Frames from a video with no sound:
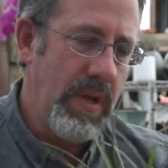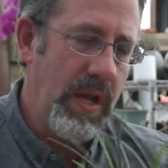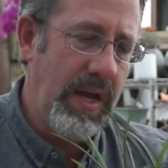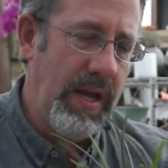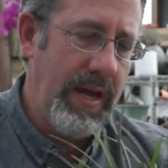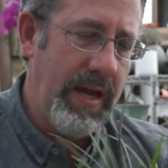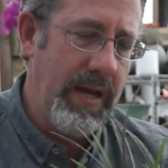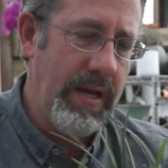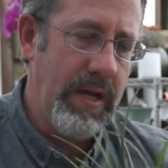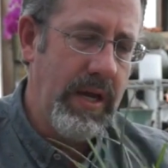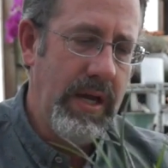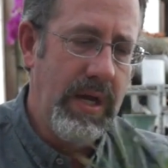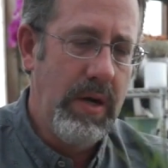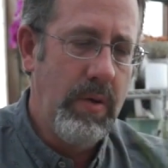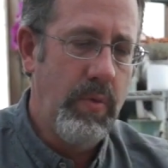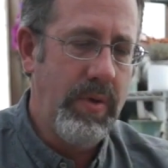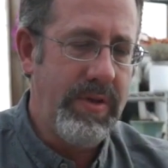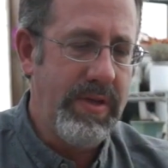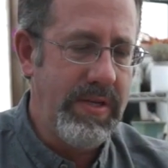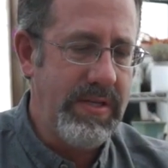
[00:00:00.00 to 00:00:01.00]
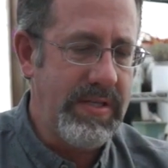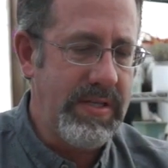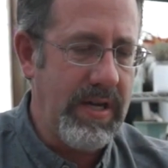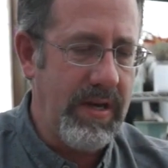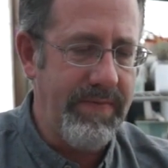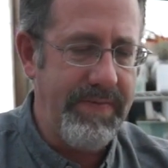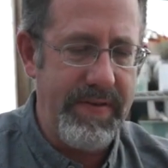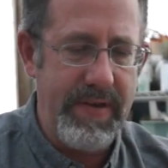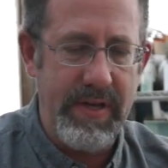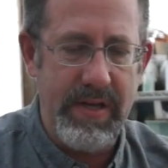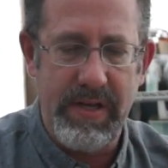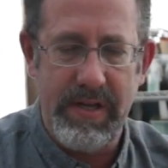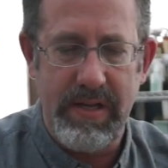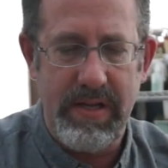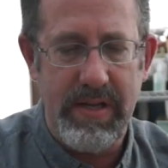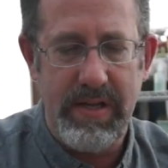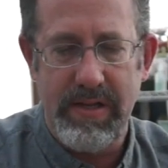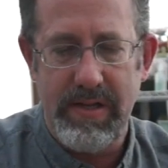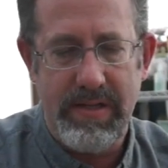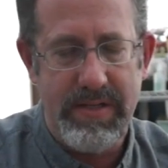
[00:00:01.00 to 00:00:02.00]
And with this stuff,
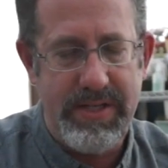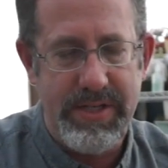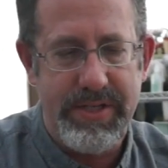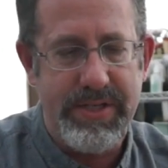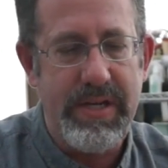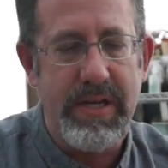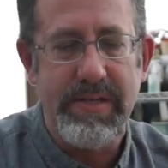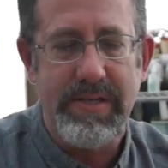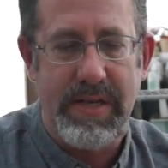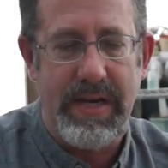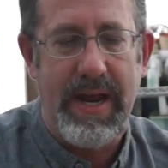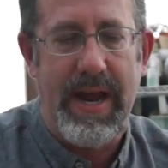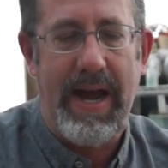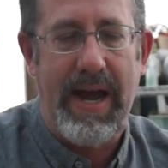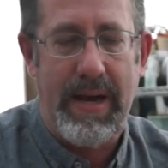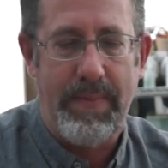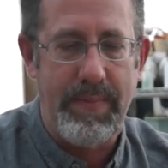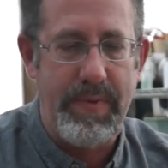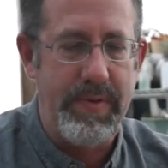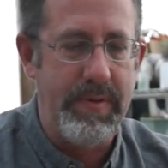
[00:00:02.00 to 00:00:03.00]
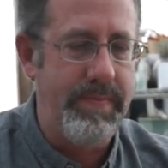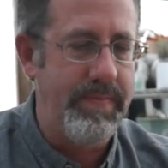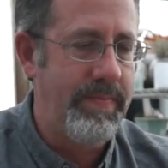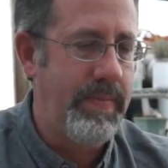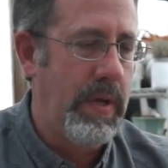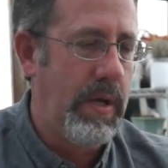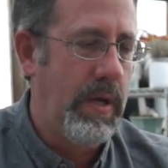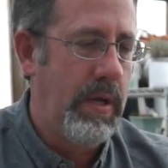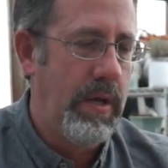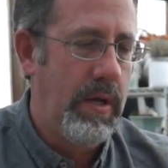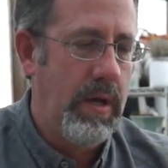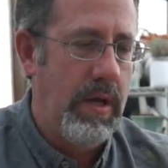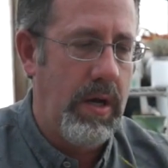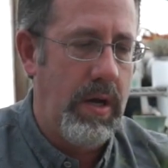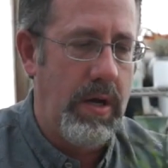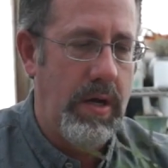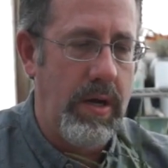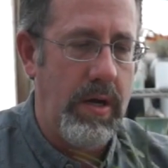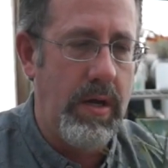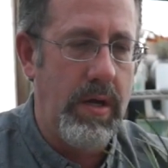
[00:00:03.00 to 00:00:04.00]
it just doesn't happen.
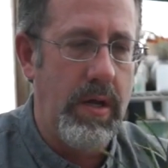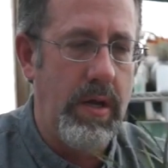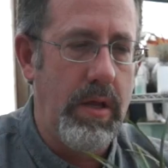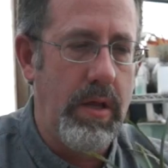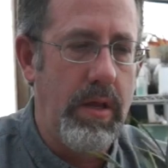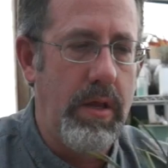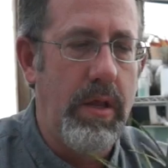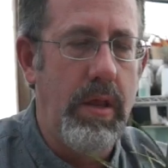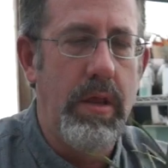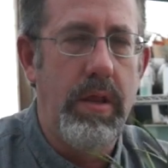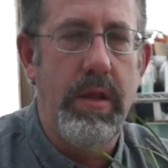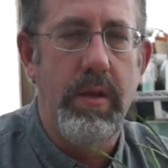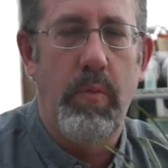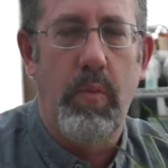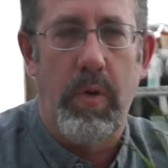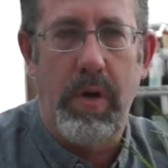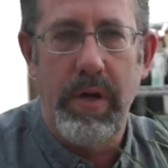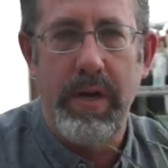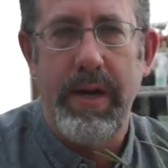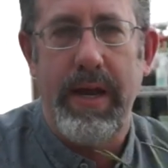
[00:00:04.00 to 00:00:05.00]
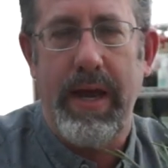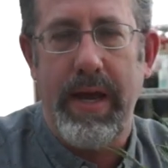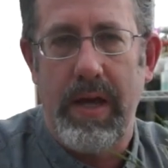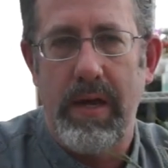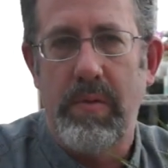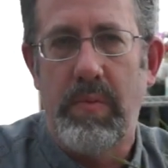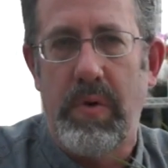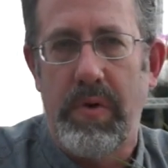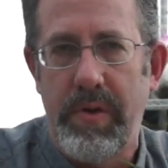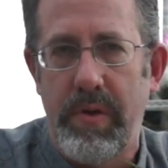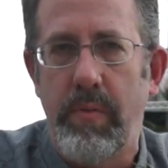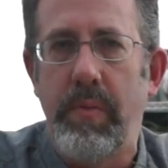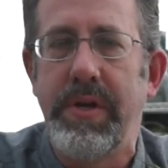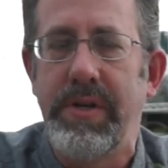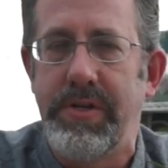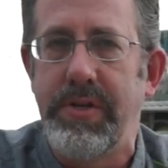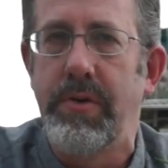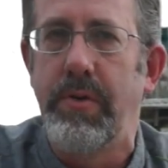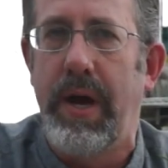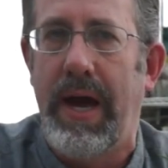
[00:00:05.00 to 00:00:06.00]
The one animal that we
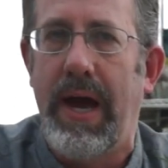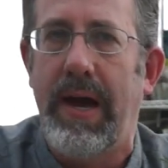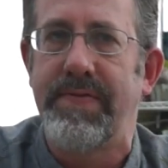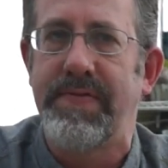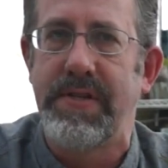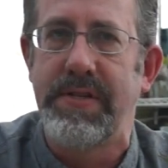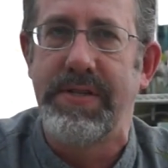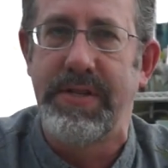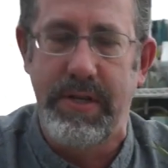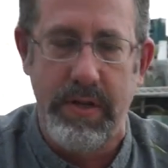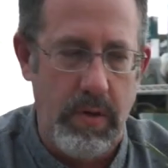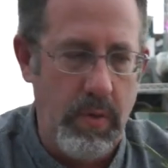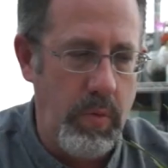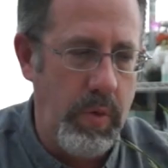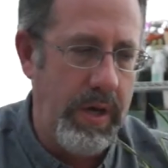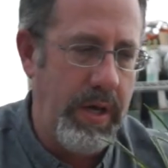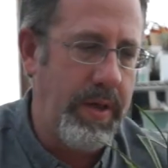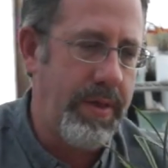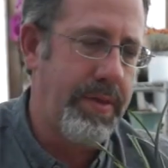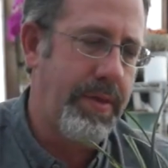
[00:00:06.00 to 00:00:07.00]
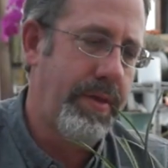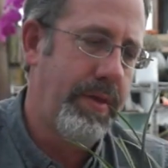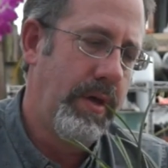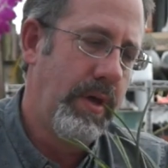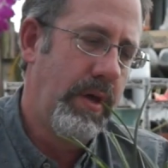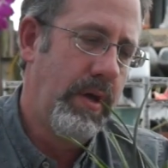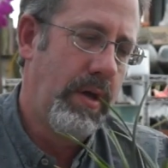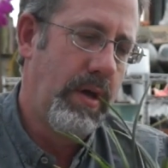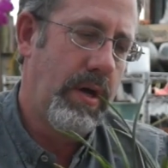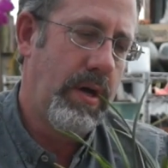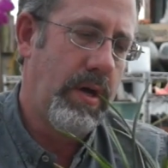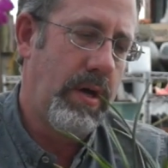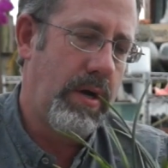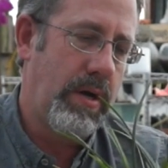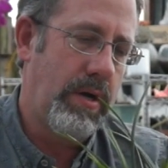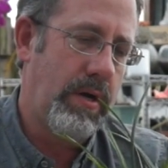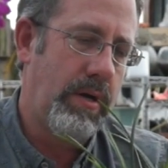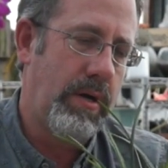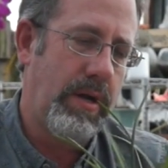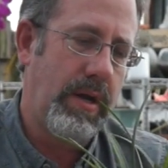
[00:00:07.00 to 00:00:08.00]
do have to deal with,
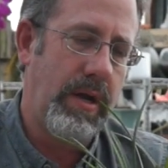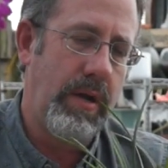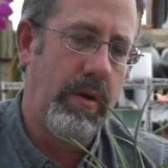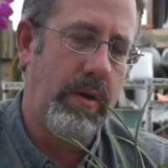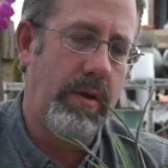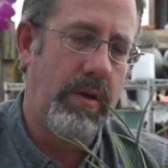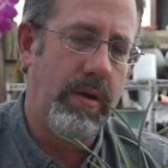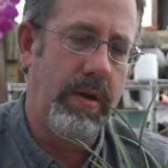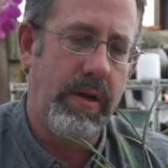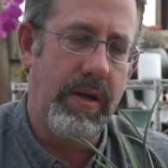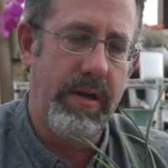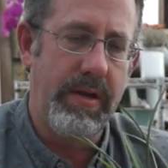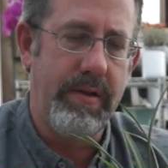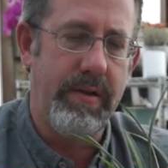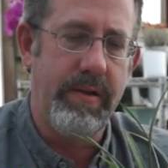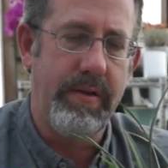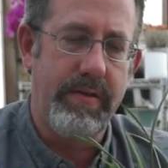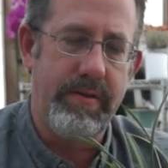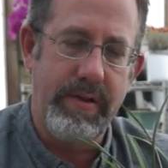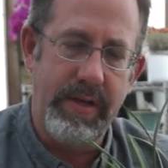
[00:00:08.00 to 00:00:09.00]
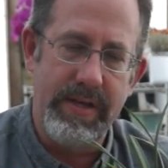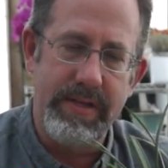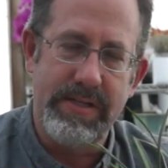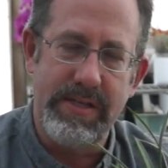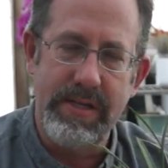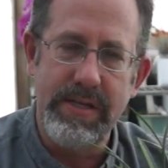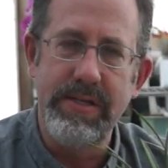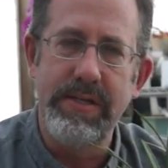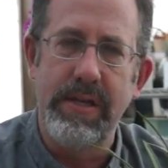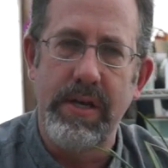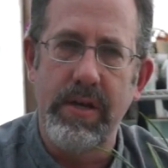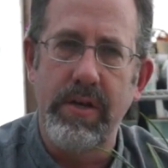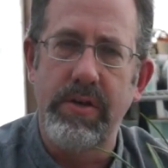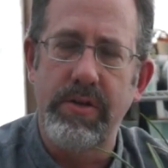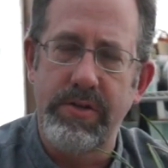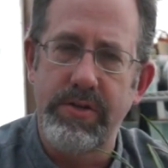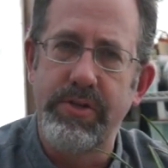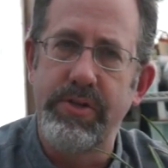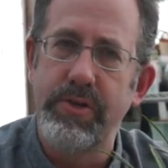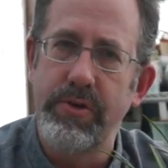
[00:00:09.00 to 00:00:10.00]
and it's easy
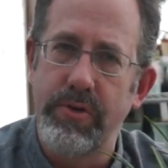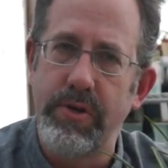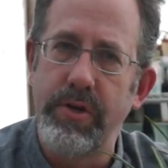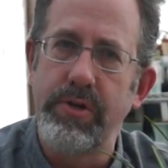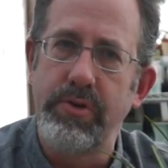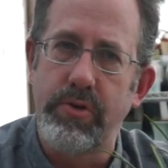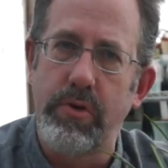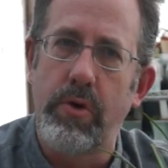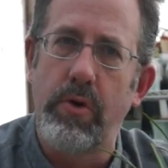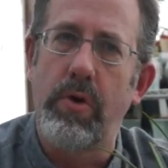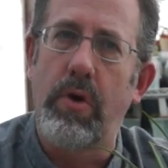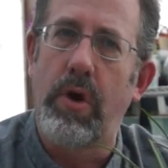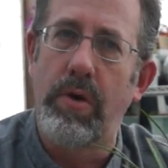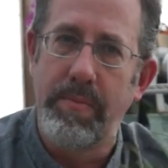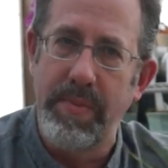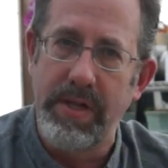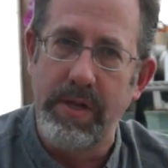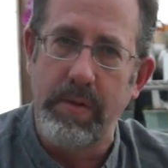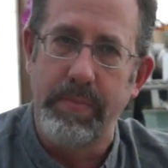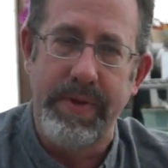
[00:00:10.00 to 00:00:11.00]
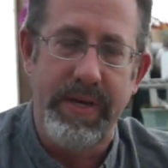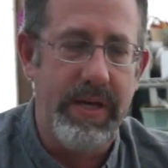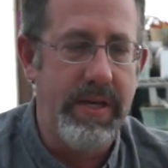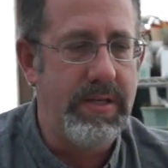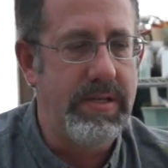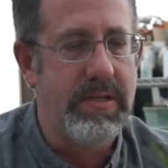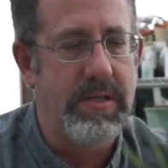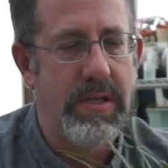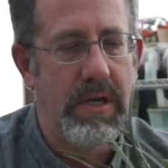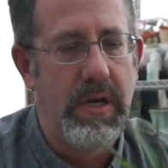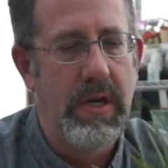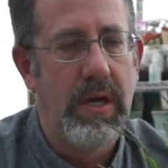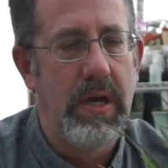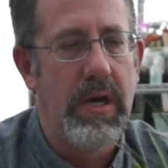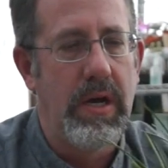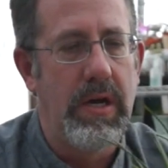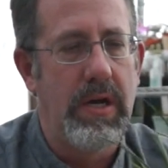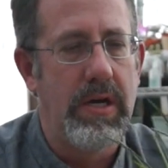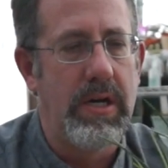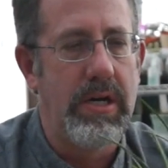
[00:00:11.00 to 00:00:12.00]
to control, are millipedes.
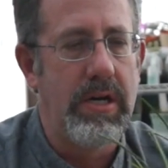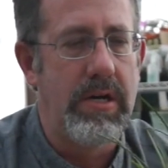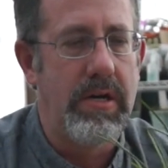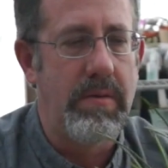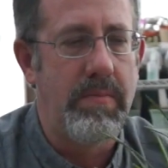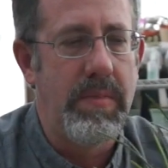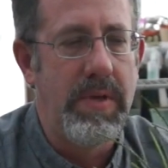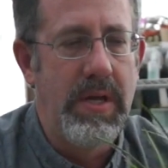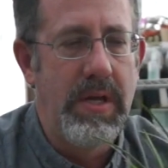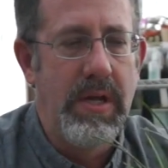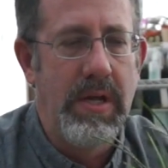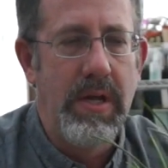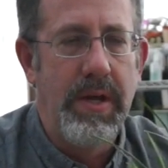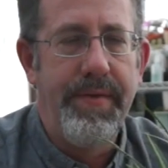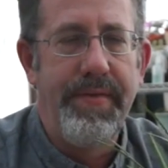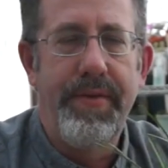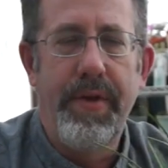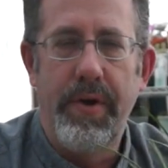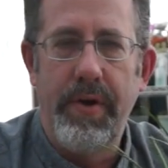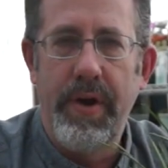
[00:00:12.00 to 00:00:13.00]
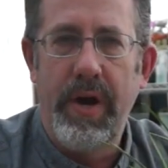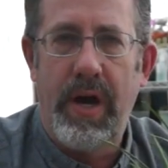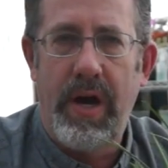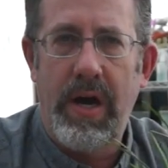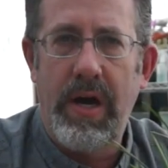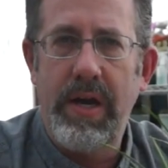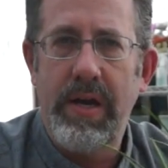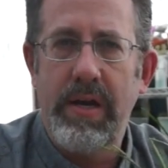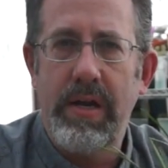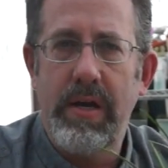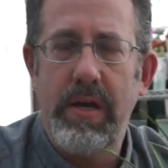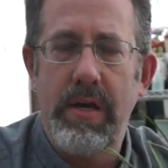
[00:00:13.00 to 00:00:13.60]
They're not